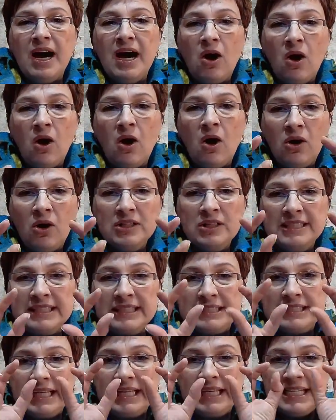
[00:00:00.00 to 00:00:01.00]
on
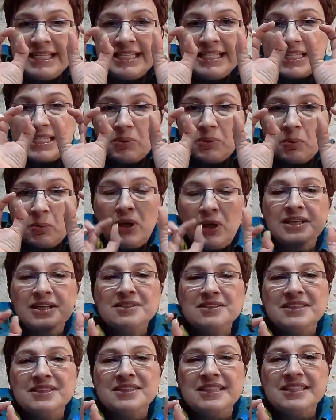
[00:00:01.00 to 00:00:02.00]
these little
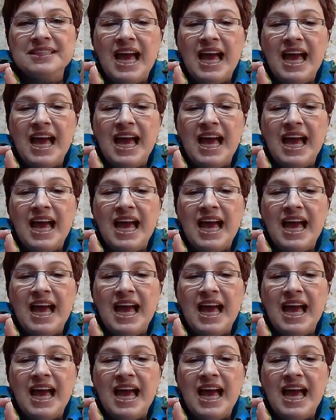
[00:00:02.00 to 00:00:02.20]
wheels,